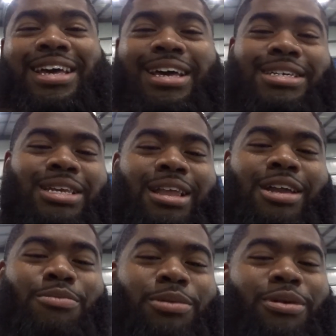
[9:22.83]
There's a
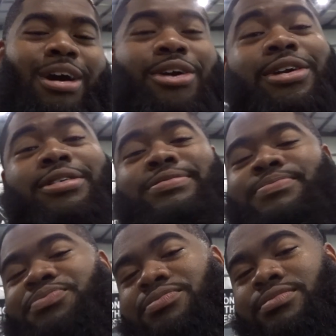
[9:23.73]
lot of people out here
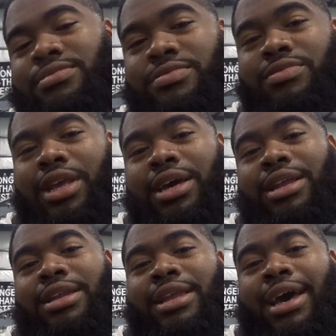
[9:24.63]

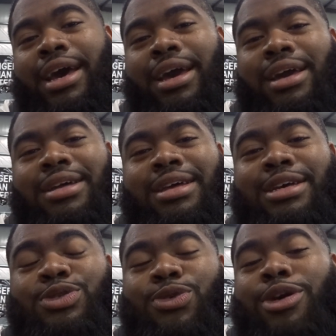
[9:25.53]
that
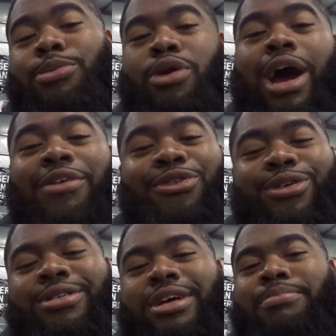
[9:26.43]
is real
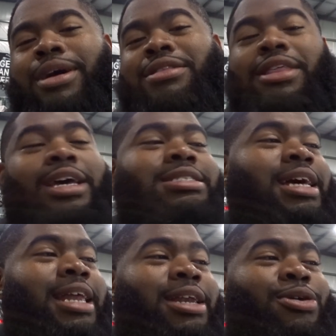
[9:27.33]
prideful about things
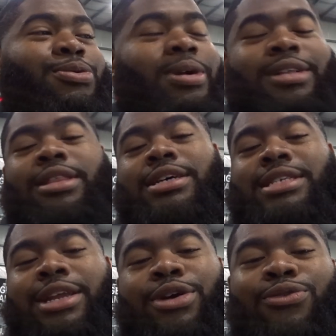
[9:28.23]
that they do and the things
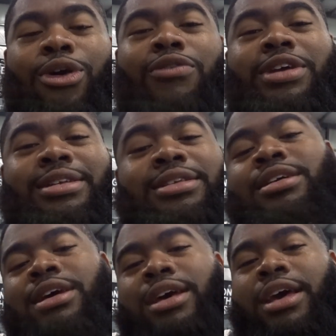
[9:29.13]
that they're involved in.
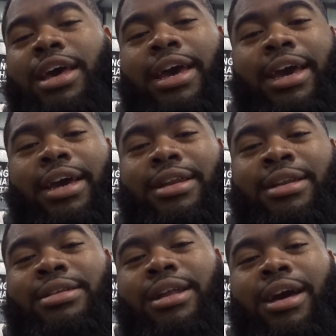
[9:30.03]
And
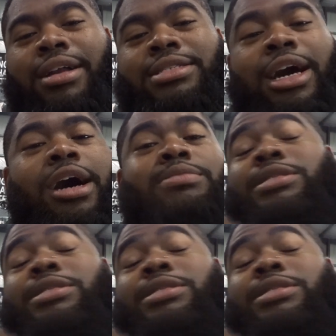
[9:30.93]
a lot of times